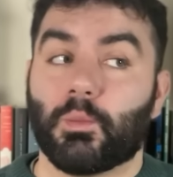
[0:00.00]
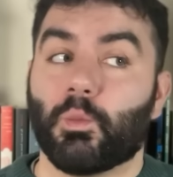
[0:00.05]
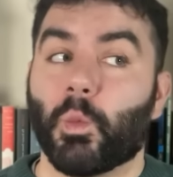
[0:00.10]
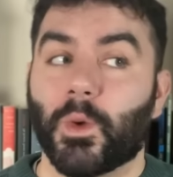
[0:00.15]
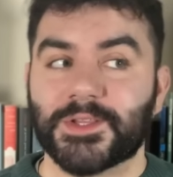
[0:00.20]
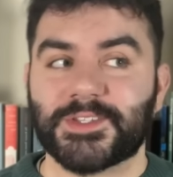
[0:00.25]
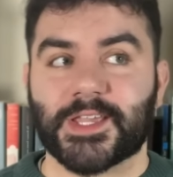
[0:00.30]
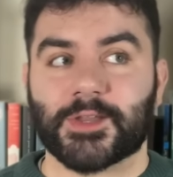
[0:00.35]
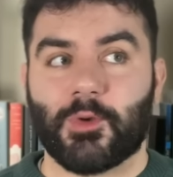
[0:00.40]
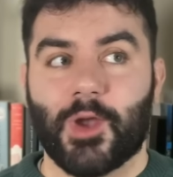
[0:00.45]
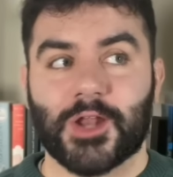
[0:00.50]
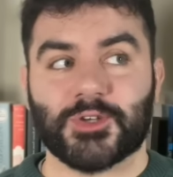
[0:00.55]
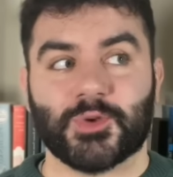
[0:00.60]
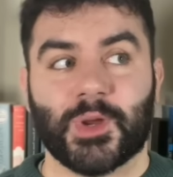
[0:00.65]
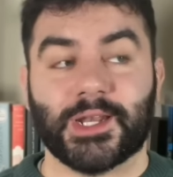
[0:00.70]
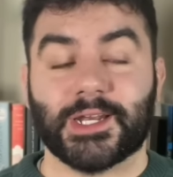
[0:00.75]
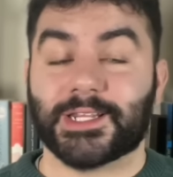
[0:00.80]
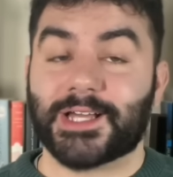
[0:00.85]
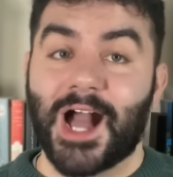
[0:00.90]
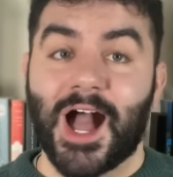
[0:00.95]
Once I
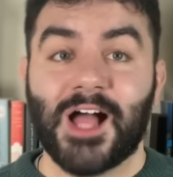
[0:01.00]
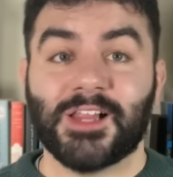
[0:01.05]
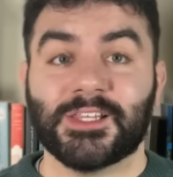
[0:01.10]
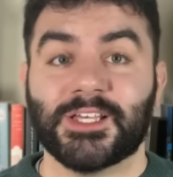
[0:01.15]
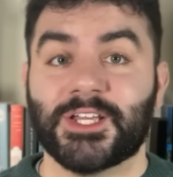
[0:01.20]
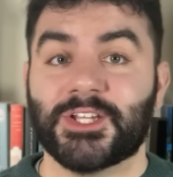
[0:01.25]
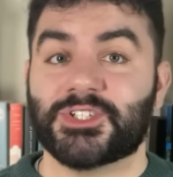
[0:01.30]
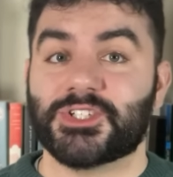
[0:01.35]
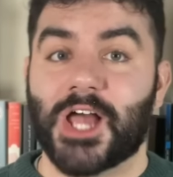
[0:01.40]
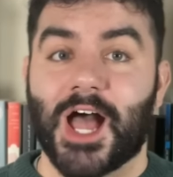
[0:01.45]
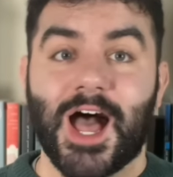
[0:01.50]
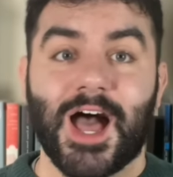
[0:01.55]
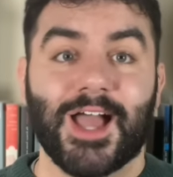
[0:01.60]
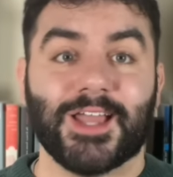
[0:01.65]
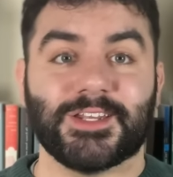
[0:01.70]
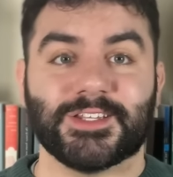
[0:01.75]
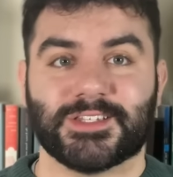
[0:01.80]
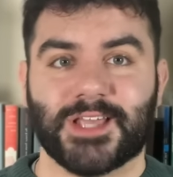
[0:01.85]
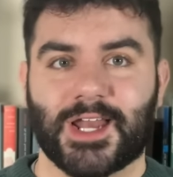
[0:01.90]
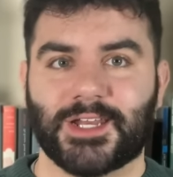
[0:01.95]
graduated college, I
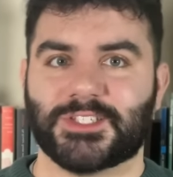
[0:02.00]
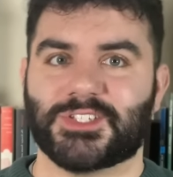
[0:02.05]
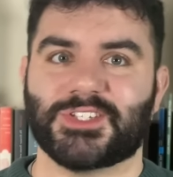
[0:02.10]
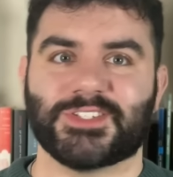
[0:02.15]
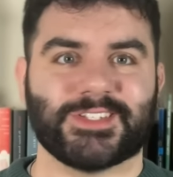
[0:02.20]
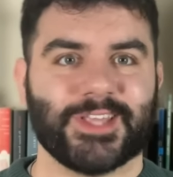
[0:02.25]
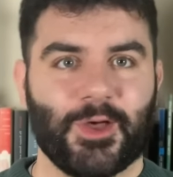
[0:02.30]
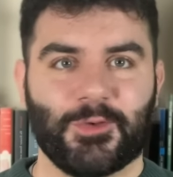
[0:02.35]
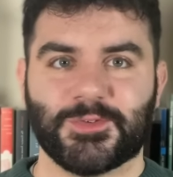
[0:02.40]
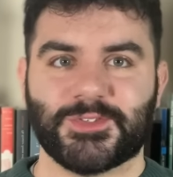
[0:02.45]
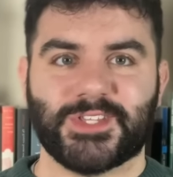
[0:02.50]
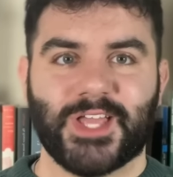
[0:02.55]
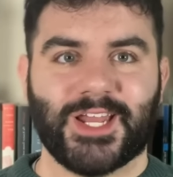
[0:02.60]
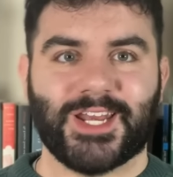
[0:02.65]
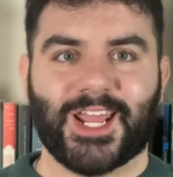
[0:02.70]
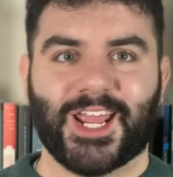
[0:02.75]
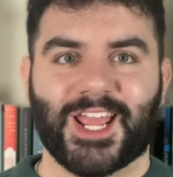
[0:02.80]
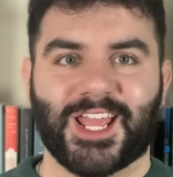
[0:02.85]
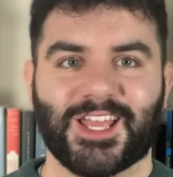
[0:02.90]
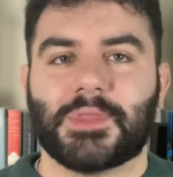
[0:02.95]
decided to
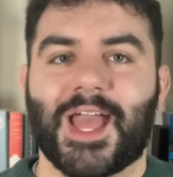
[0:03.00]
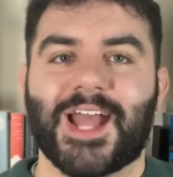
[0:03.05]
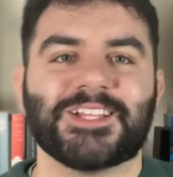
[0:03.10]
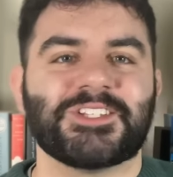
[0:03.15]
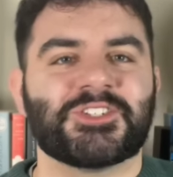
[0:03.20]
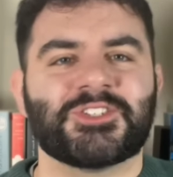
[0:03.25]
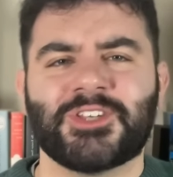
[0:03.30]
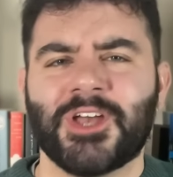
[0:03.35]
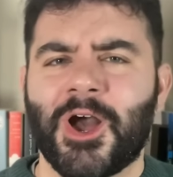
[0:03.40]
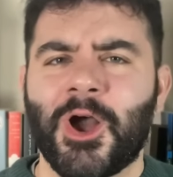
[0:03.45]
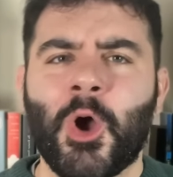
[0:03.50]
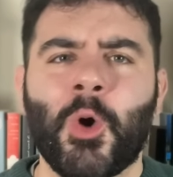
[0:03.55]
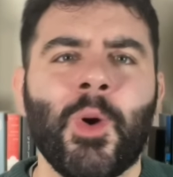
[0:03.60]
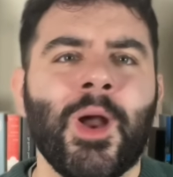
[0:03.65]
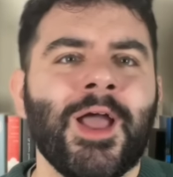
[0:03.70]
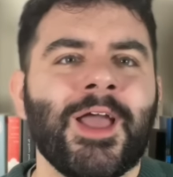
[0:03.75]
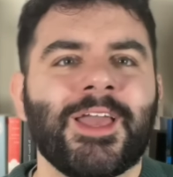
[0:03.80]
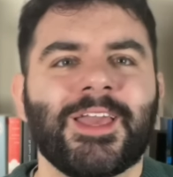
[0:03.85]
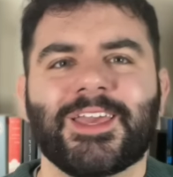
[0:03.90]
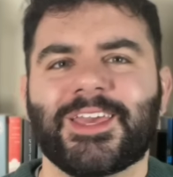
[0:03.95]
self-study. And so,
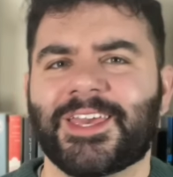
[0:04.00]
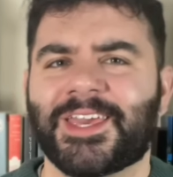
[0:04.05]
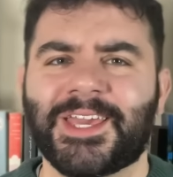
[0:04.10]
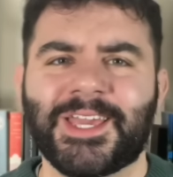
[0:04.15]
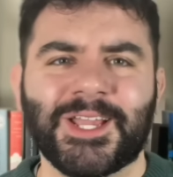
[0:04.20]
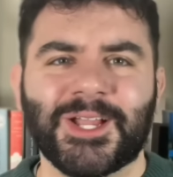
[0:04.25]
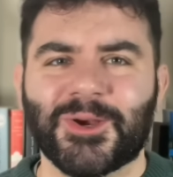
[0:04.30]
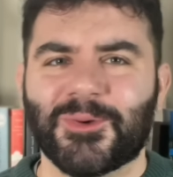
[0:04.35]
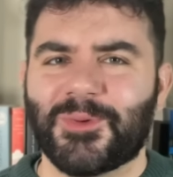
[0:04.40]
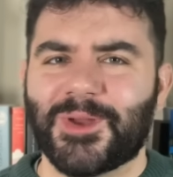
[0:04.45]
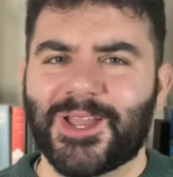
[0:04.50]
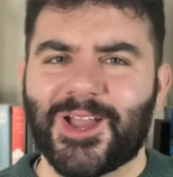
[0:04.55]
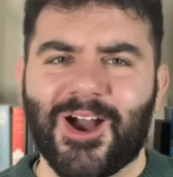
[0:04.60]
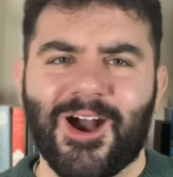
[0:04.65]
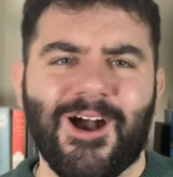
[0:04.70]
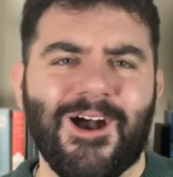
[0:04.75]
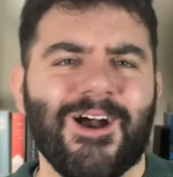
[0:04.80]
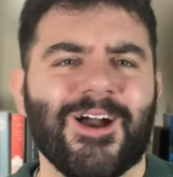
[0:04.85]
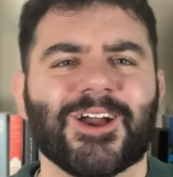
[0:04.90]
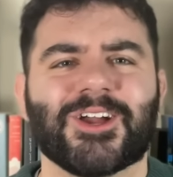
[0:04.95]
here we
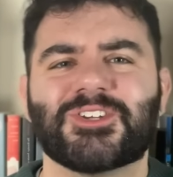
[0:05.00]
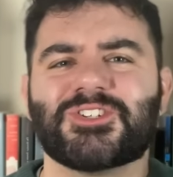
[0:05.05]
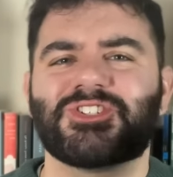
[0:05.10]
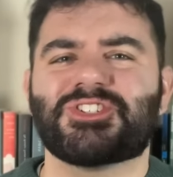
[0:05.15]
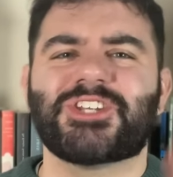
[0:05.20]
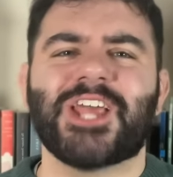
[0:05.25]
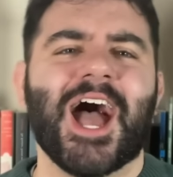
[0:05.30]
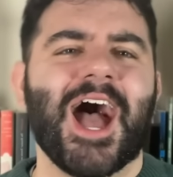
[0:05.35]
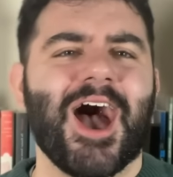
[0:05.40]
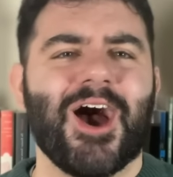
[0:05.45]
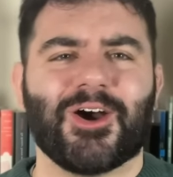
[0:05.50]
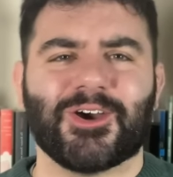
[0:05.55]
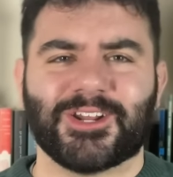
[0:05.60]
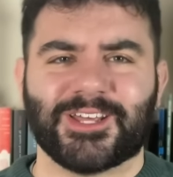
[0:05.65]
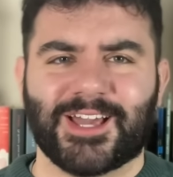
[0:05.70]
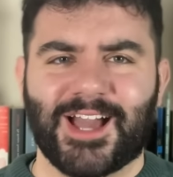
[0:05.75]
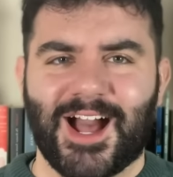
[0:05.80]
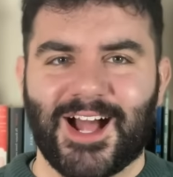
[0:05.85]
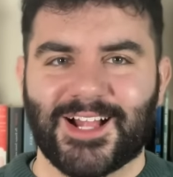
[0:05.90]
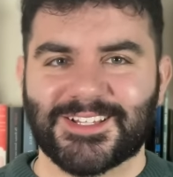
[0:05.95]
are. Ciao
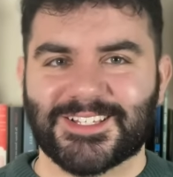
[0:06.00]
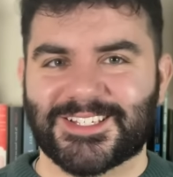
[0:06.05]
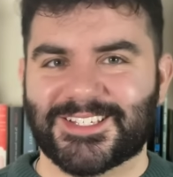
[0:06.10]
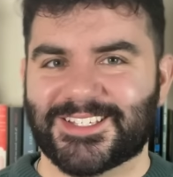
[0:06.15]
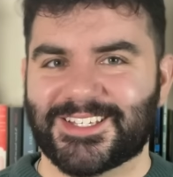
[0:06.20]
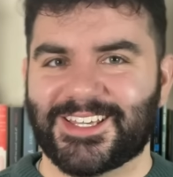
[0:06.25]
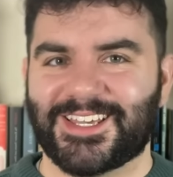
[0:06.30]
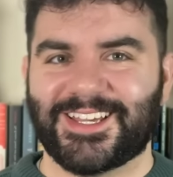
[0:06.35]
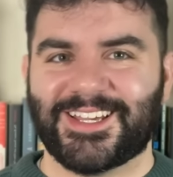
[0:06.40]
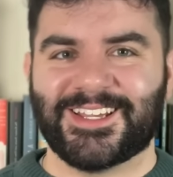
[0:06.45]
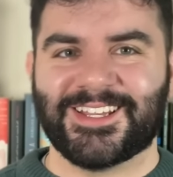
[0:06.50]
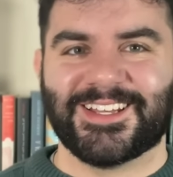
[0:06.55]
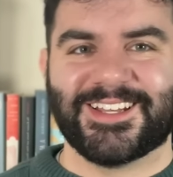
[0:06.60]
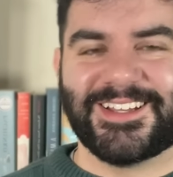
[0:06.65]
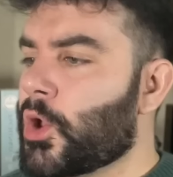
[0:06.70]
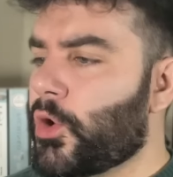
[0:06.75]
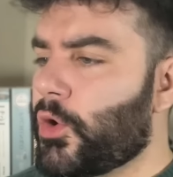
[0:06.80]
ragazzi.